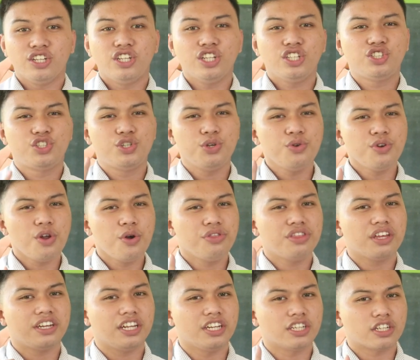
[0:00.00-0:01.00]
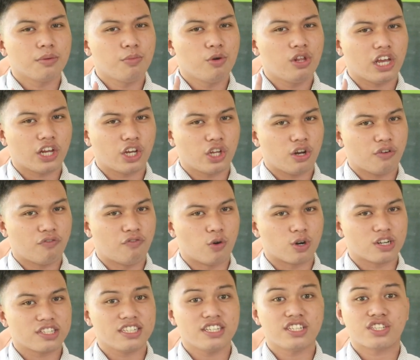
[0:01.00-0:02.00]
did you know that intermolecular
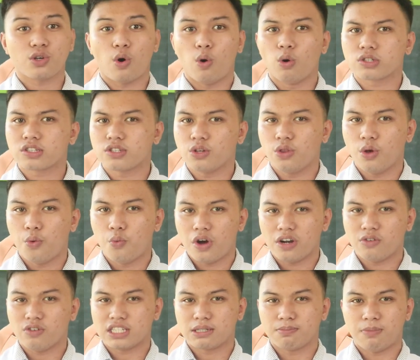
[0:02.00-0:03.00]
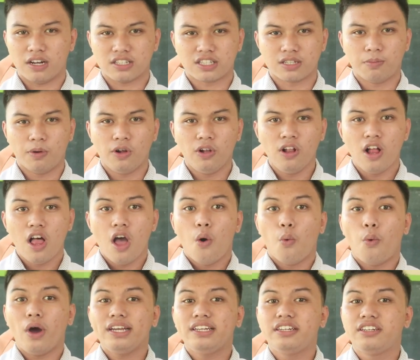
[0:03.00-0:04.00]
force is also the one responsible
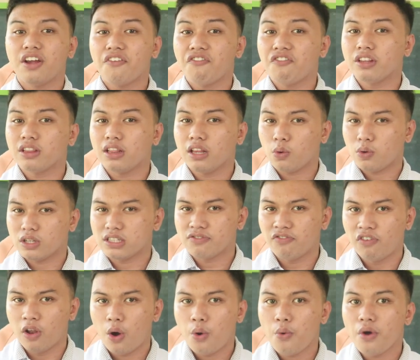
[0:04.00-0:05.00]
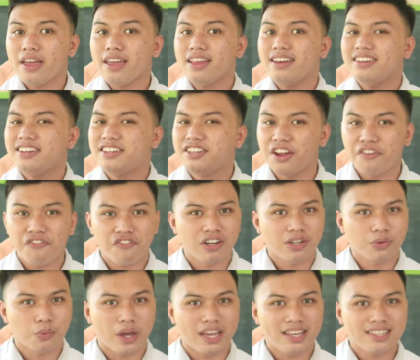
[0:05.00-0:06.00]
why different liquids flow in
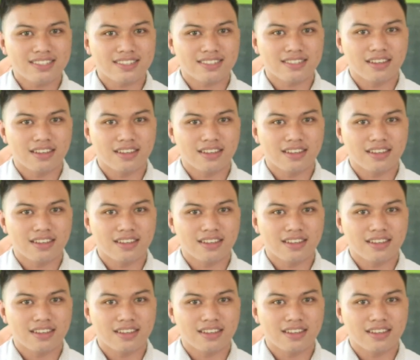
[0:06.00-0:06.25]
different ways?